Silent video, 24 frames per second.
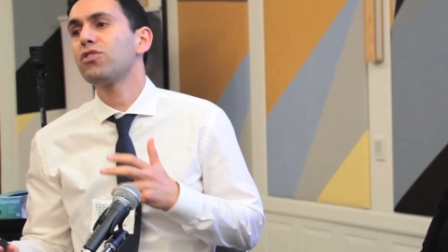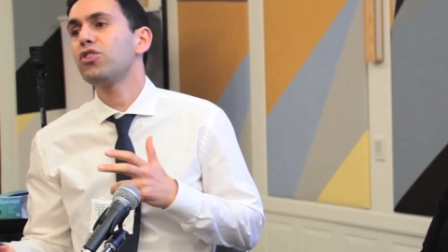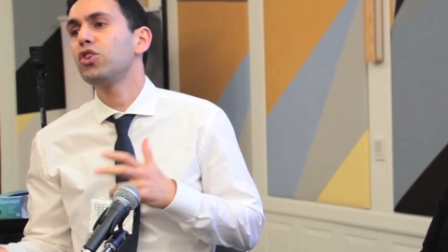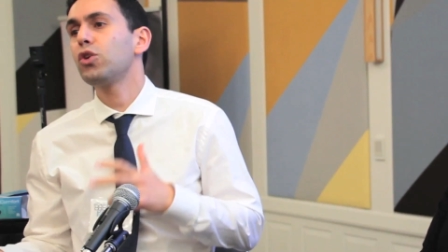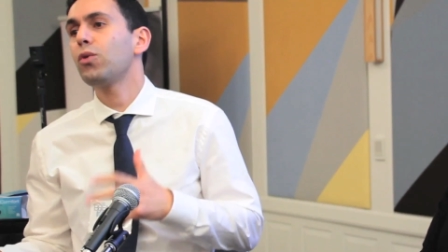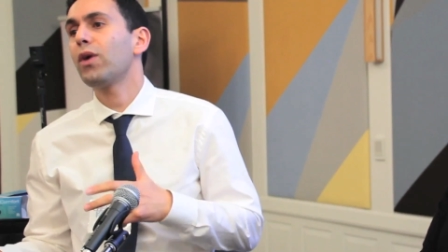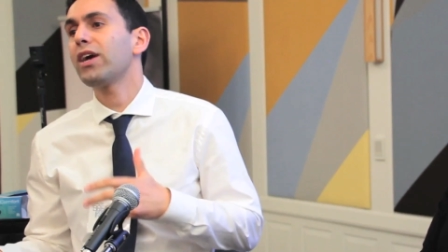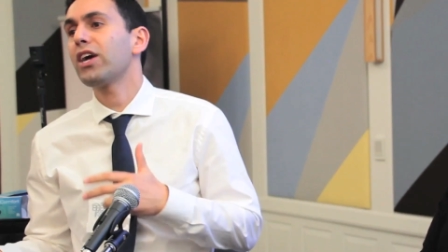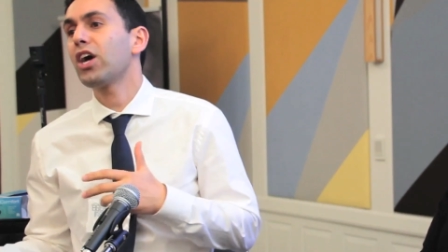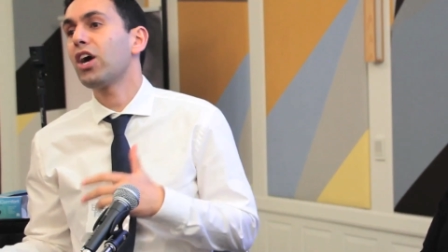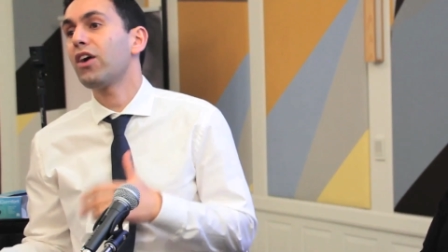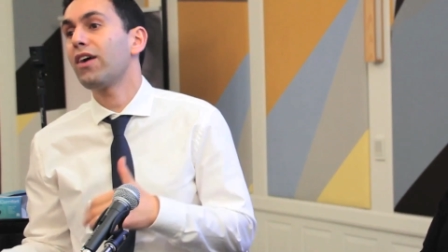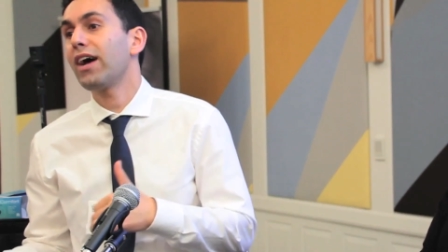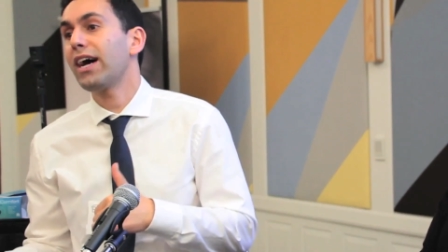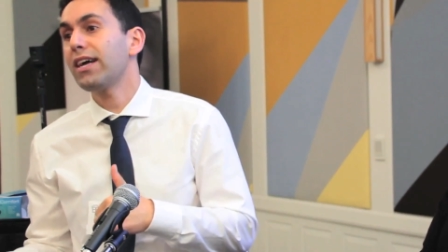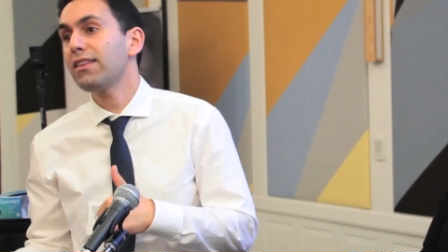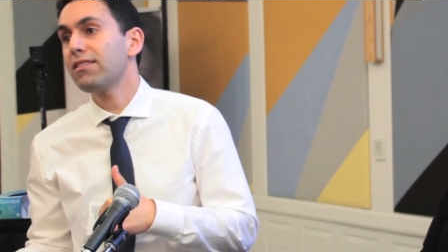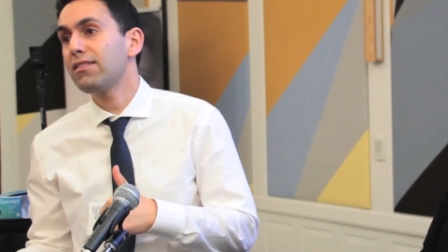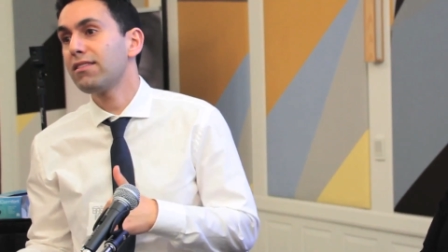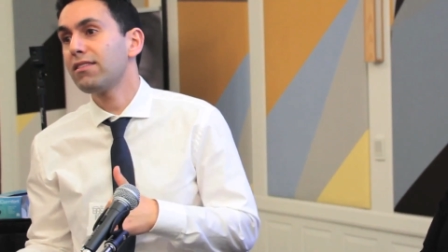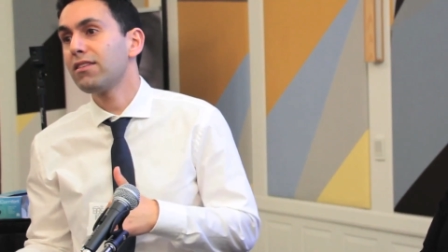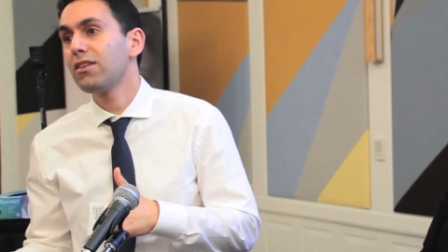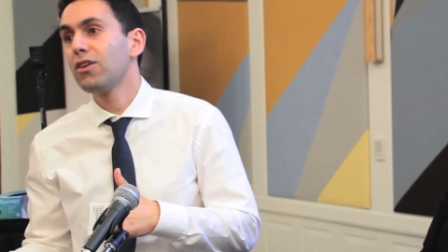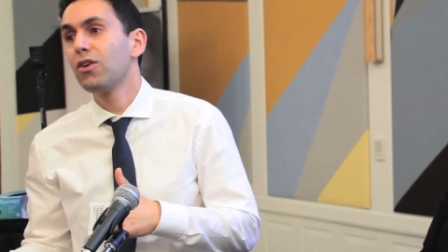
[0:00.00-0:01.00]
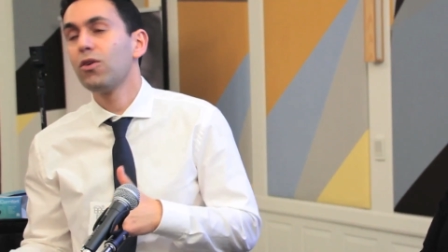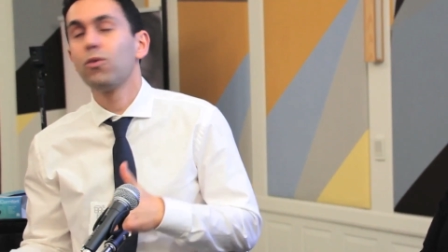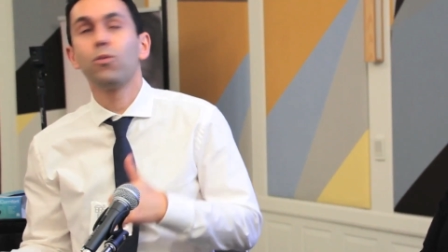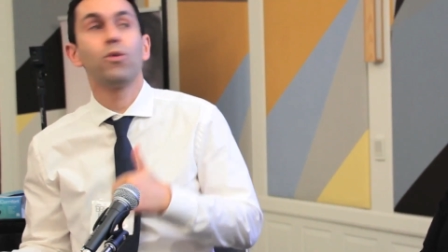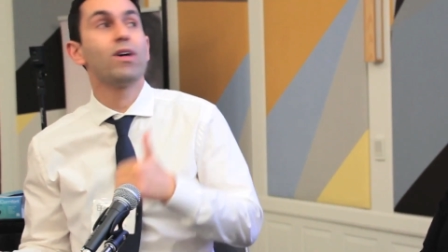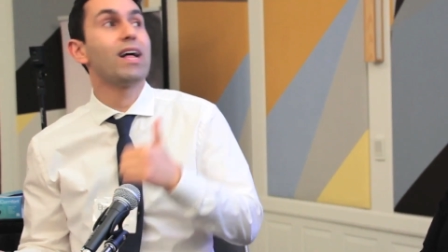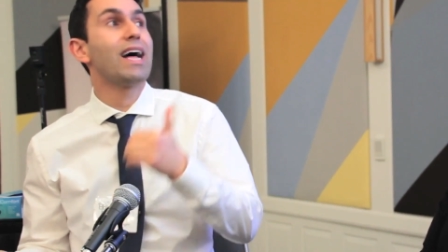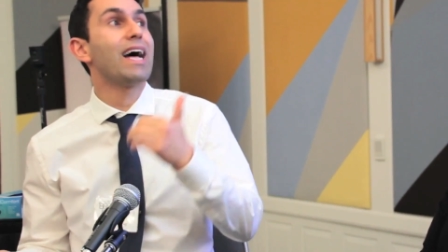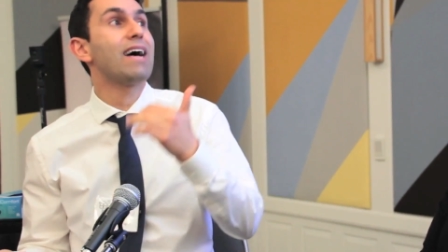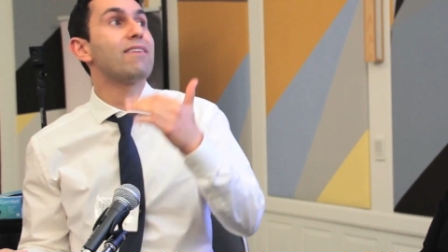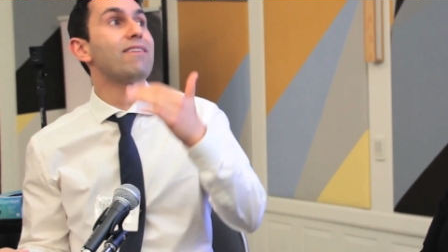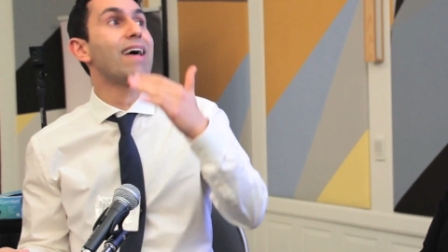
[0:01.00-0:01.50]
UARS
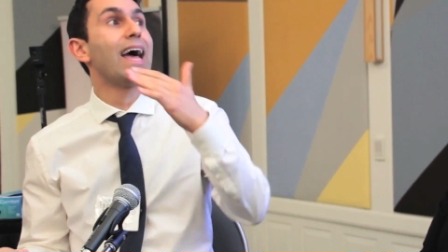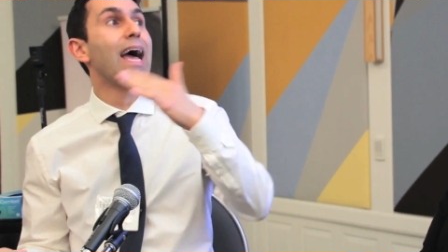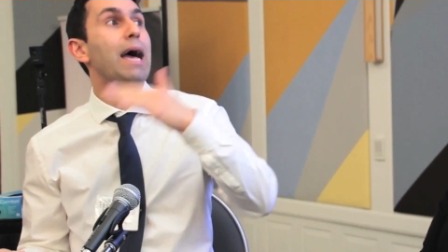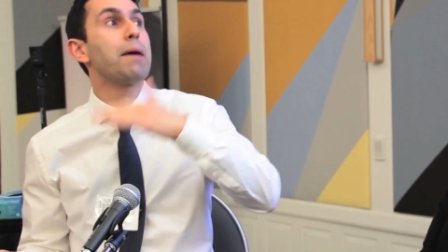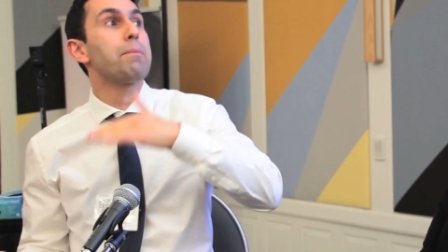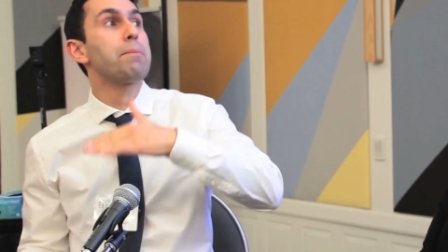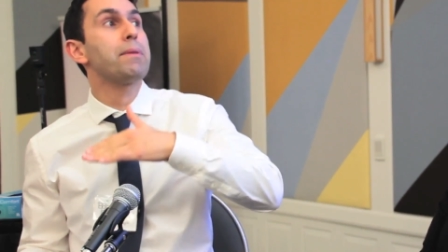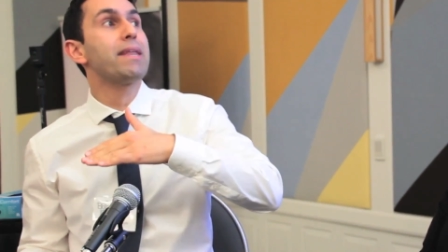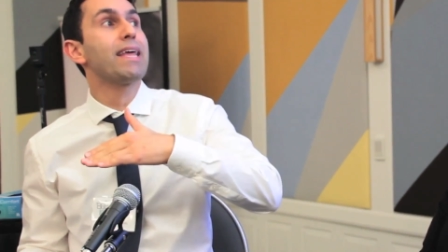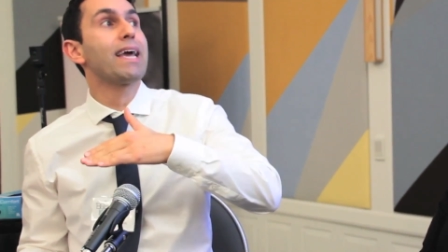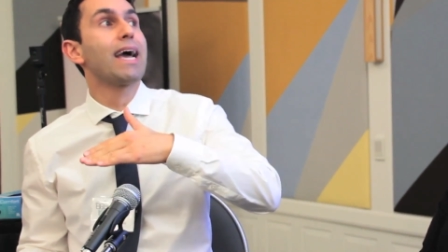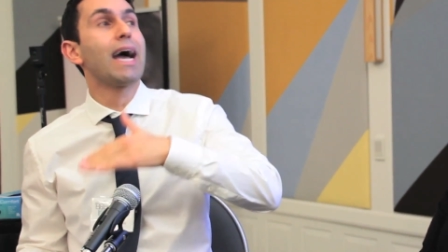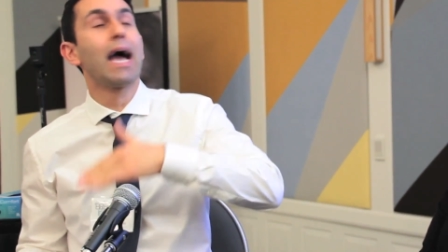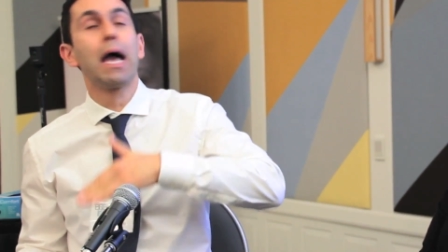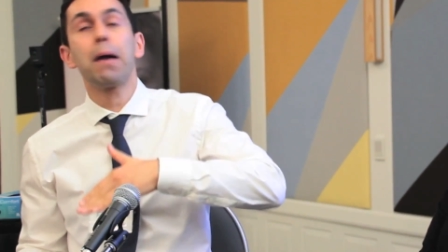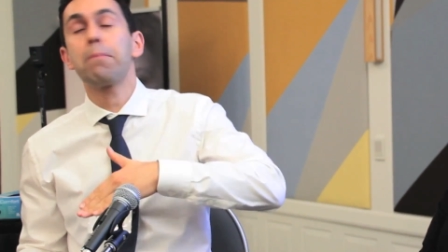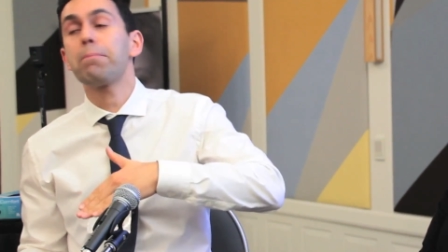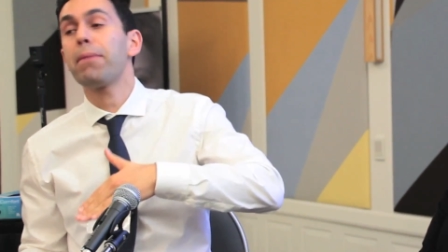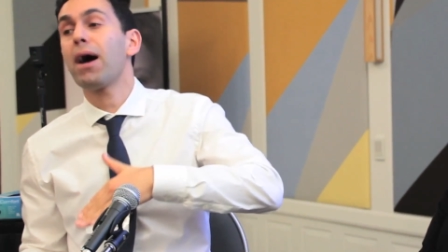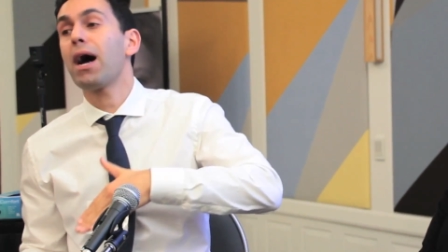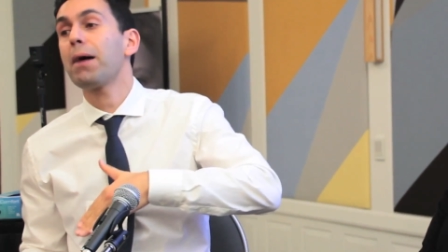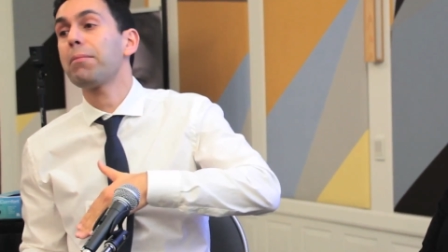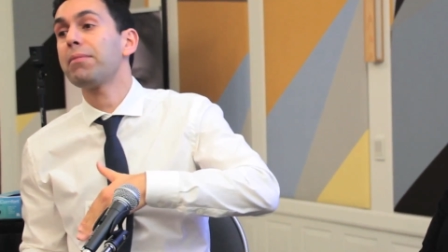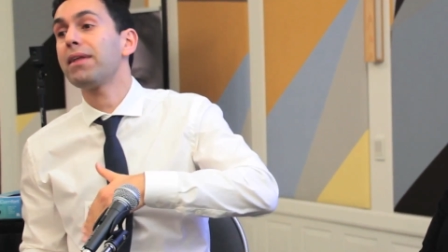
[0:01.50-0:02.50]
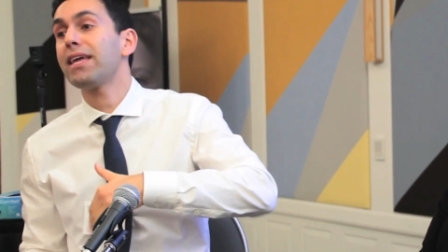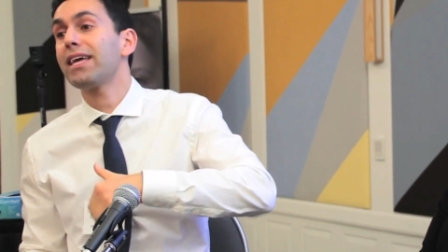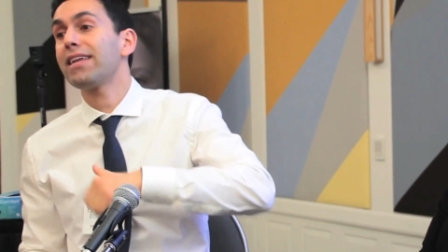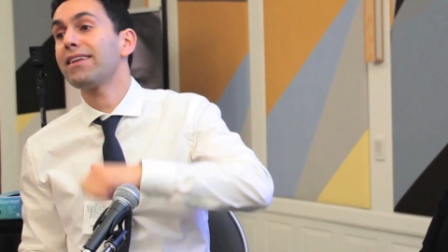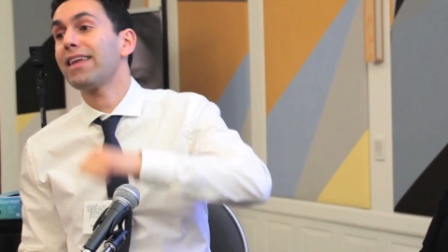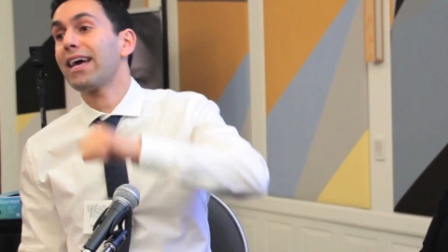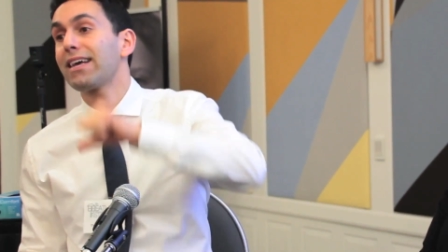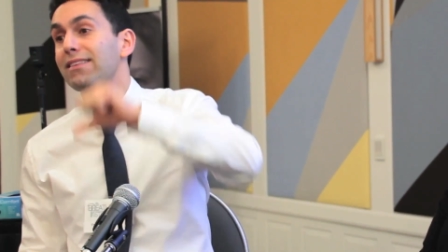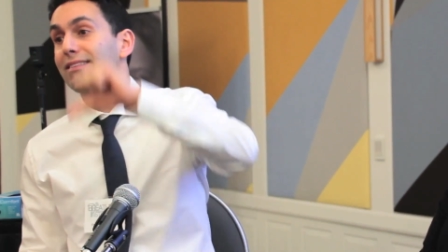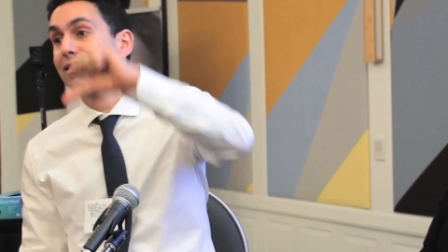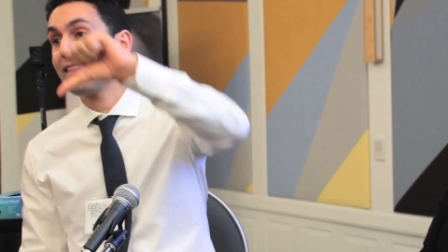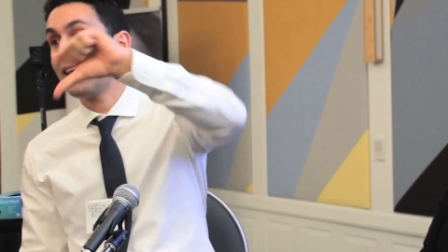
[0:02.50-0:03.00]
will have apnea hypopnea
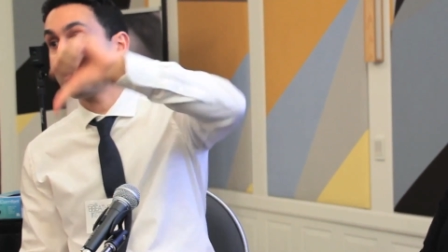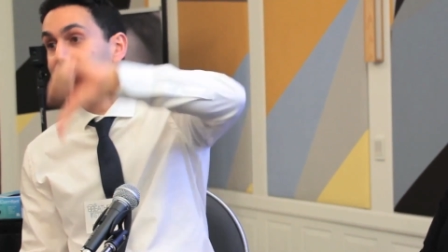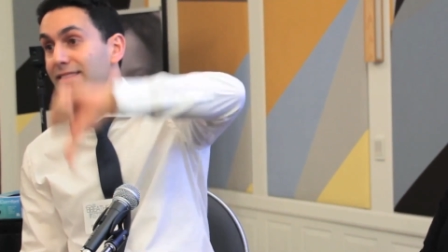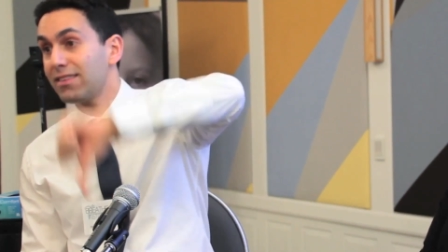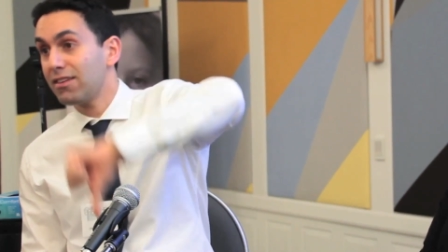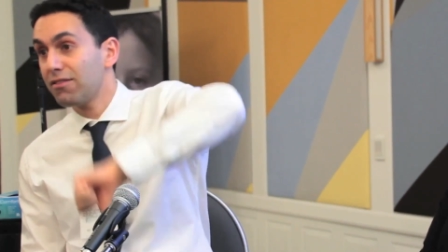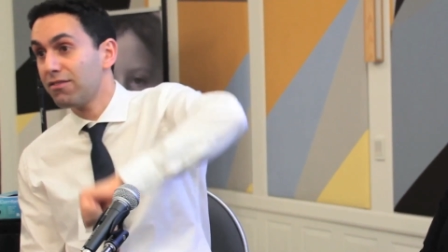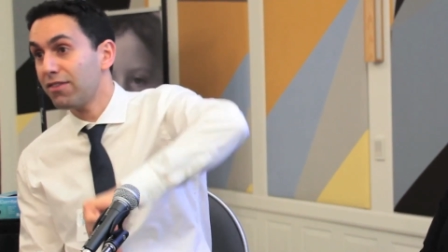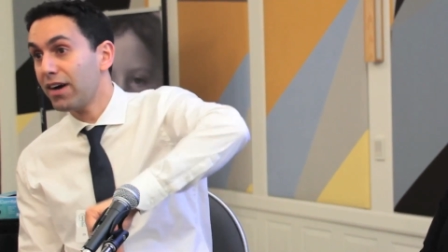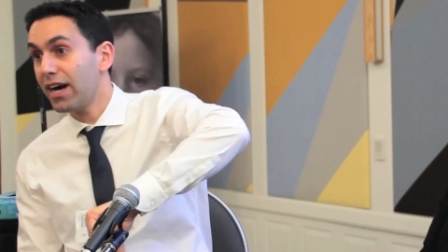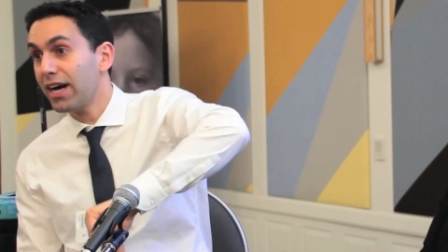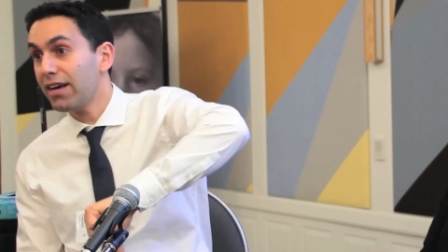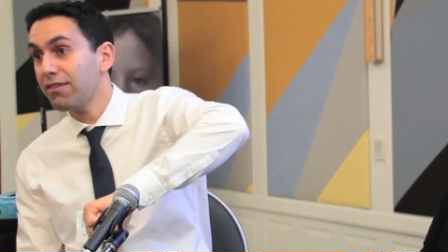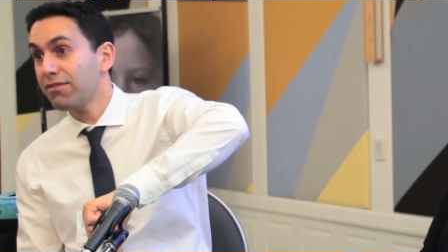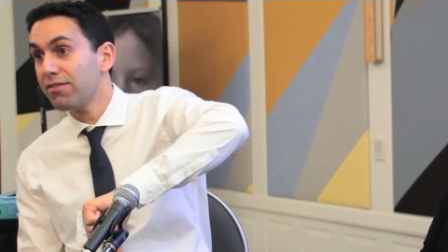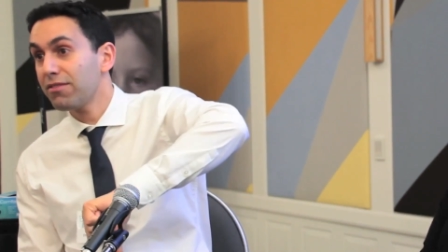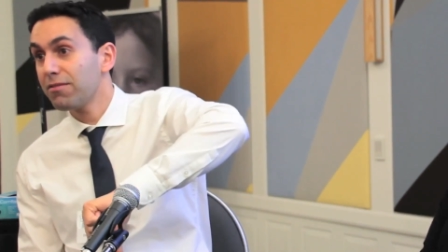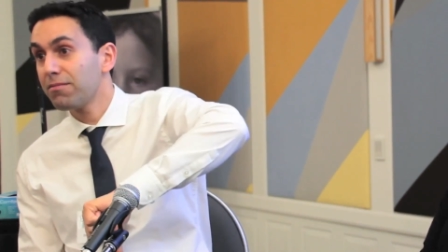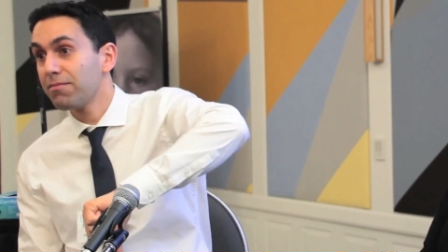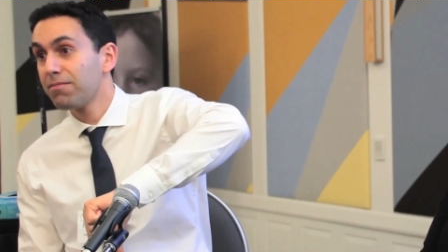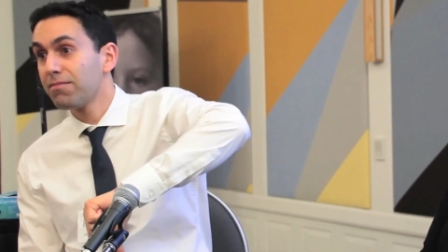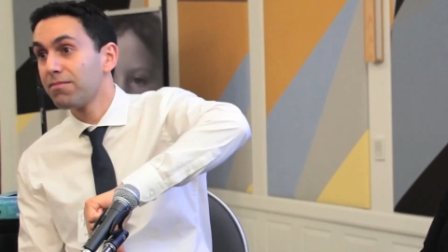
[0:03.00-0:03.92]
index less than 5.